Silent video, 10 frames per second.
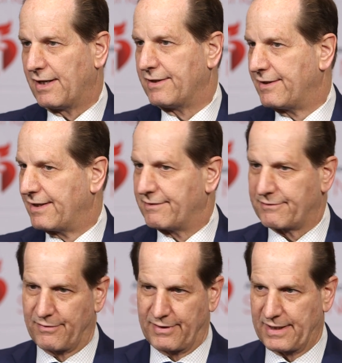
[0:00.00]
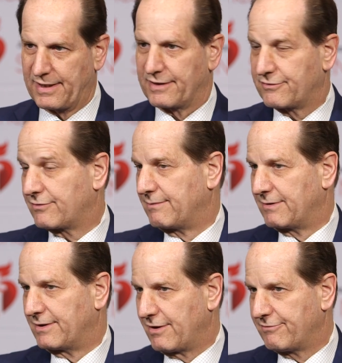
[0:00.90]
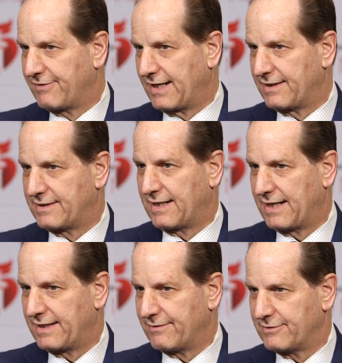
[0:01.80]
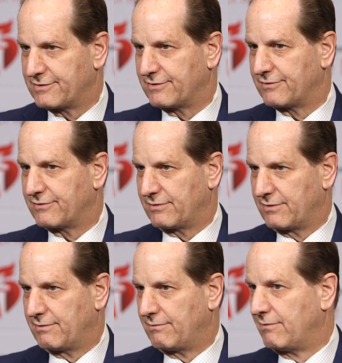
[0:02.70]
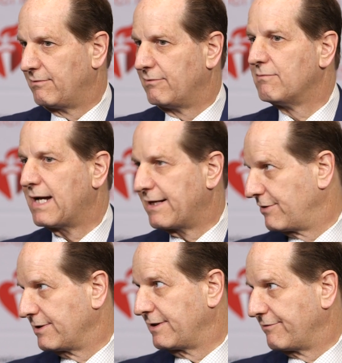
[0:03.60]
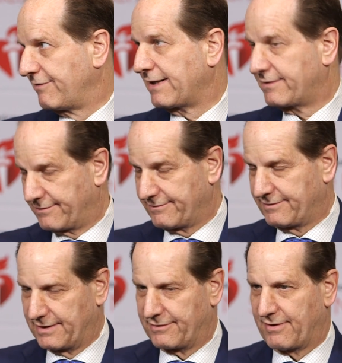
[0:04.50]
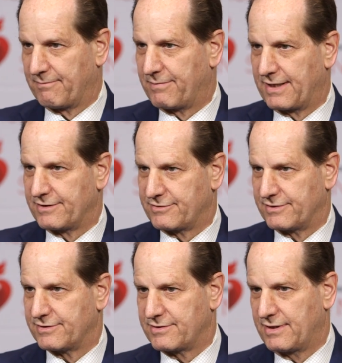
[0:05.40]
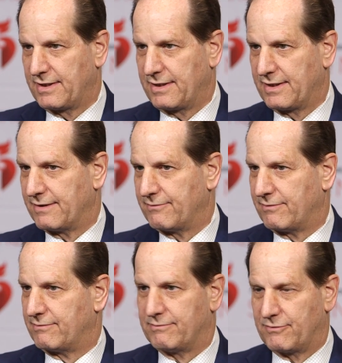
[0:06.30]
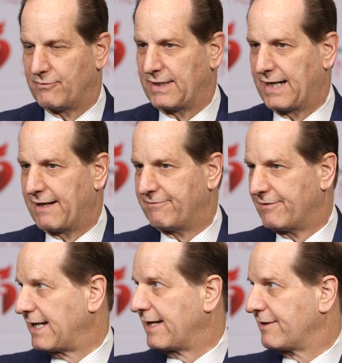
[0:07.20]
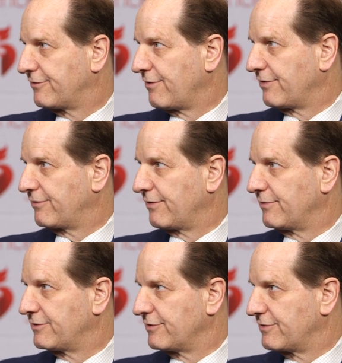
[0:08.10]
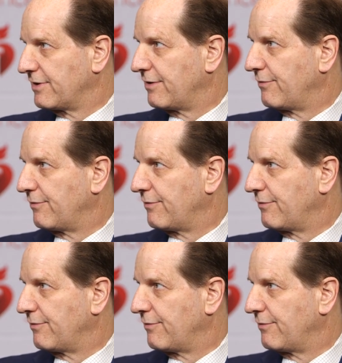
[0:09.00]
other than going on an extremely low-fat diet, which is moderately effective in some patients. We have volanesorsen, which is still